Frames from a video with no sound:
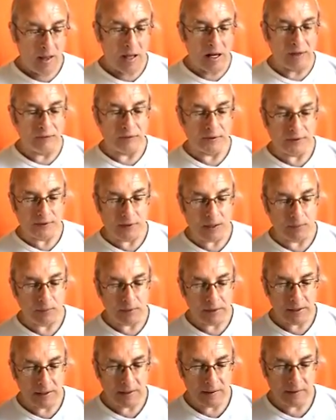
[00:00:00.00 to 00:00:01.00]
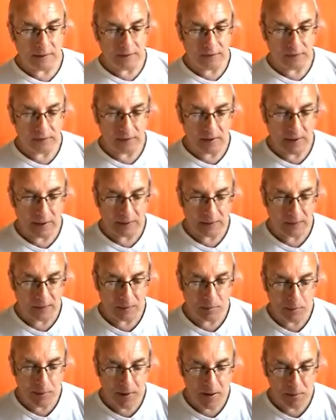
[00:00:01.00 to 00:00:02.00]
After some days,
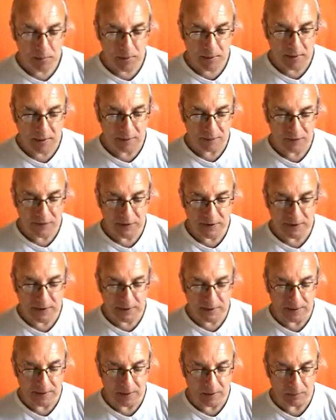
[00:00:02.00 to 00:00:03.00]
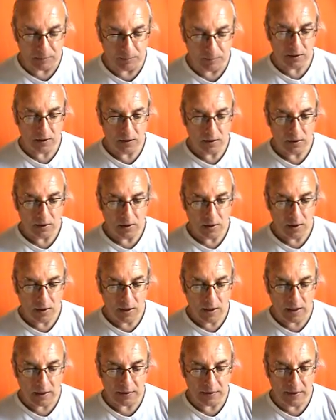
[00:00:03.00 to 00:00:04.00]
another brahmana visited him,
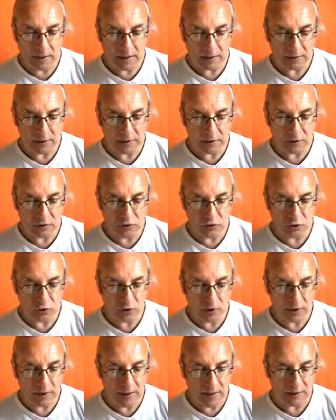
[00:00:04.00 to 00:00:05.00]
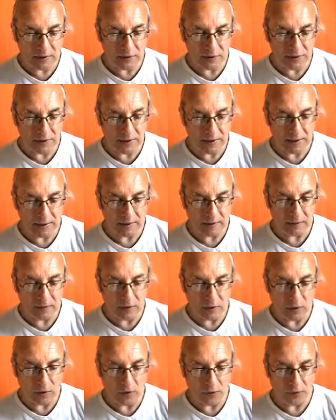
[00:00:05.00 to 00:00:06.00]
and Gadhi duly entertained
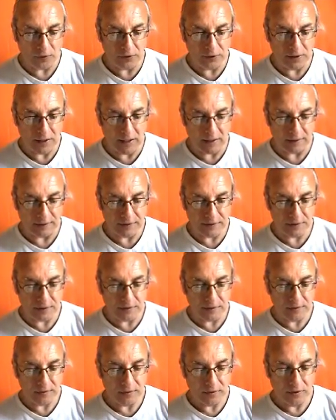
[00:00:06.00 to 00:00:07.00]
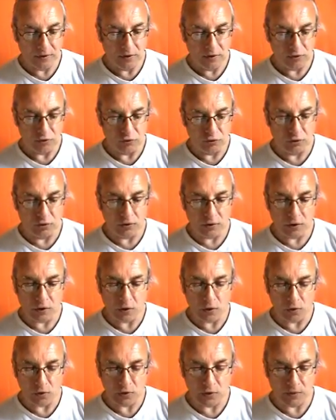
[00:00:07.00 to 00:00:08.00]
the honoured guest. During the
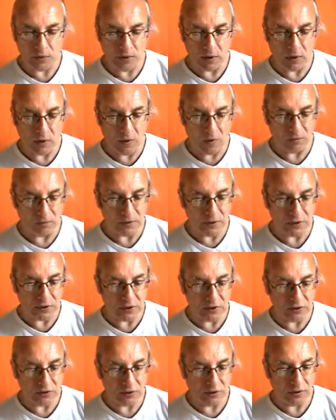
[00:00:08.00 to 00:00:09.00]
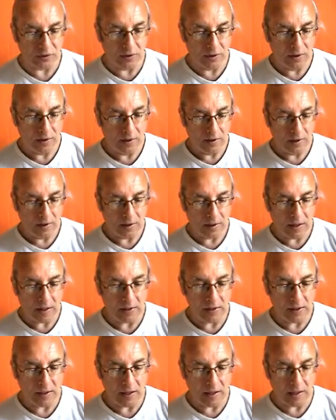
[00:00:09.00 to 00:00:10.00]
course of their conversation,
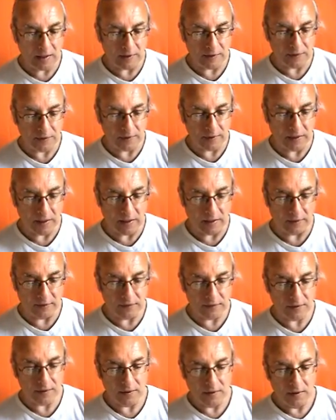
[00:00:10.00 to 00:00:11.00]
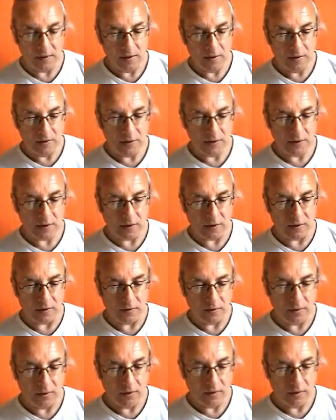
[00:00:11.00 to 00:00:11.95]
Gadhi asked the guest, "Sir,